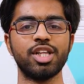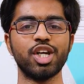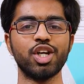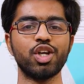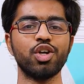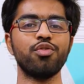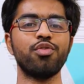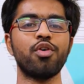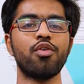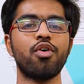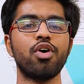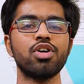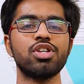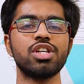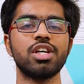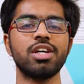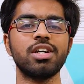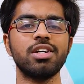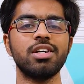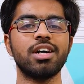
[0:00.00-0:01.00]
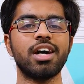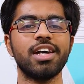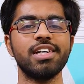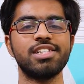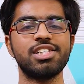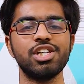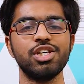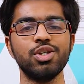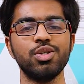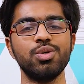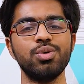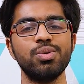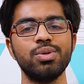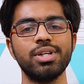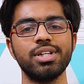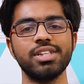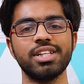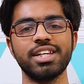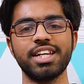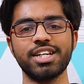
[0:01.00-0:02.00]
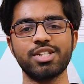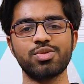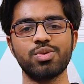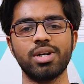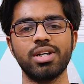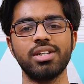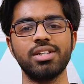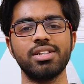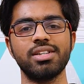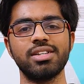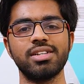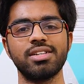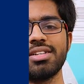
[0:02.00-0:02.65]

Thank you for watching. I see you in the next one.